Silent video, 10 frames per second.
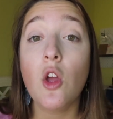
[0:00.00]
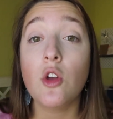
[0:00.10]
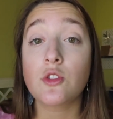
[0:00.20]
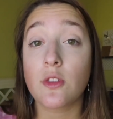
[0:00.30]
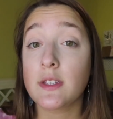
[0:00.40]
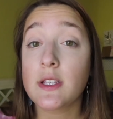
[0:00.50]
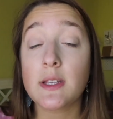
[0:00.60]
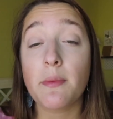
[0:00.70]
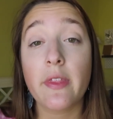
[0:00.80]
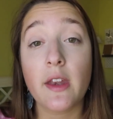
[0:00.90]
So this is
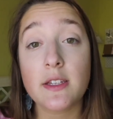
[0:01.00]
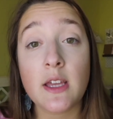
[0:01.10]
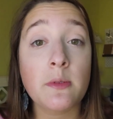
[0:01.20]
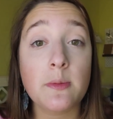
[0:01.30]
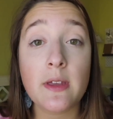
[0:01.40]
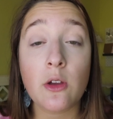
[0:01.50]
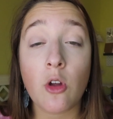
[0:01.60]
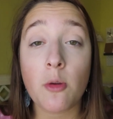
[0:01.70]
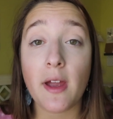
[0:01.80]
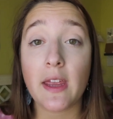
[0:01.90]
something that has helped me
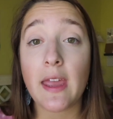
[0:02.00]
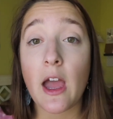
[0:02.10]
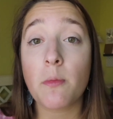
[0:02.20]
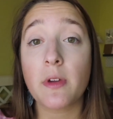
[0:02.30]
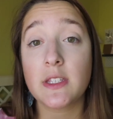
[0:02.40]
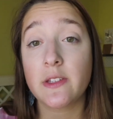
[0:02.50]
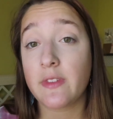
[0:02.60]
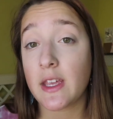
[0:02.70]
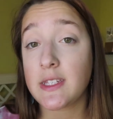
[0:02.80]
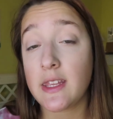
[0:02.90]
grow my account, because if
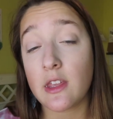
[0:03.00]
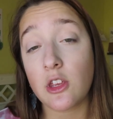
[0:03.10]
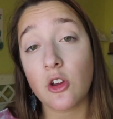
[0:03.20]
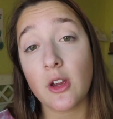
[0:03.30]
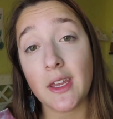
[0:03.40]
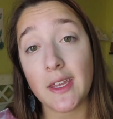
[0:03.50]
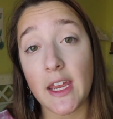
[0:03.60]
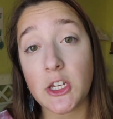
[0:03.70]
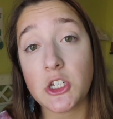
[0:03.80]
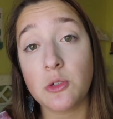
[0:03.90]
they see that you're
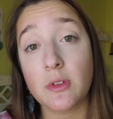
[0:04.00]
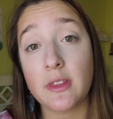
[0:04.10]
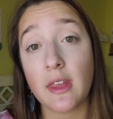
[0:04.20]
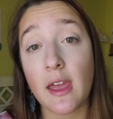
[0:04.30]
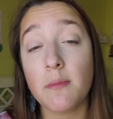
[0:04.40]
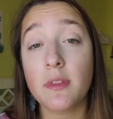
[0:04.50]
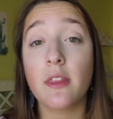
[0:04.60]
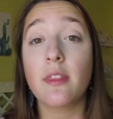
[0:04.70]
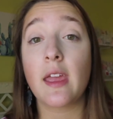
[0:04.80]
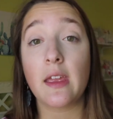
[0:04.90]
engaging with them,
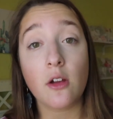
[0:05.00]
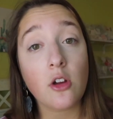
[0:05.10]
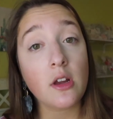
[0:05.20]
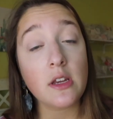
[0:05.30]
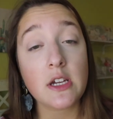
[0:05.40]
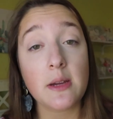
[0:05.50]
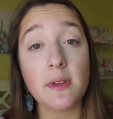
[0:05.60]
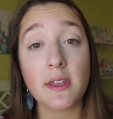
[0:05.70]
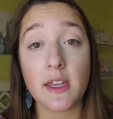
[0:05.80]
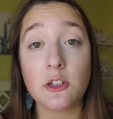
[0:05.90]
then they are going to come
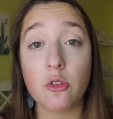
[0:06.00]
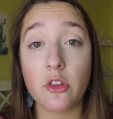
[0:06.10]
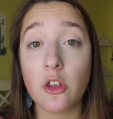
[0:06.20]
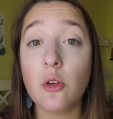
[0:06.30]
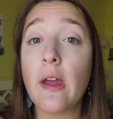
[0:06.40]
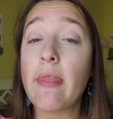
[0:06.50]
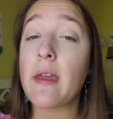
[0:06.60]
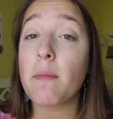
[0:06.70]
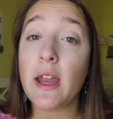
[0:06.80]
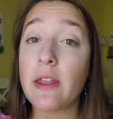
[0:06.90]
engage with you, and
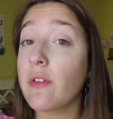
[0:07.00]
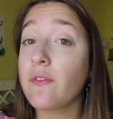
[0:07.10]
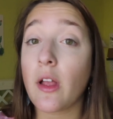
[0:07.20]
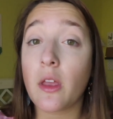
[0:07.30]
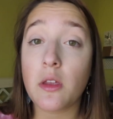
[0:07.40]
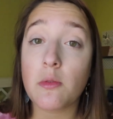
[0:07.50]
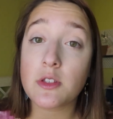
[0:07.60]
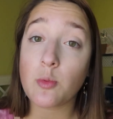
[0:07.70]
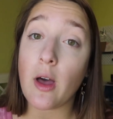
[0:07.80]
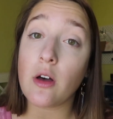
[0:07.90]
they might even follow you
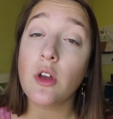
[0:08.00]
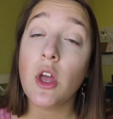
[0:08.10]
as well.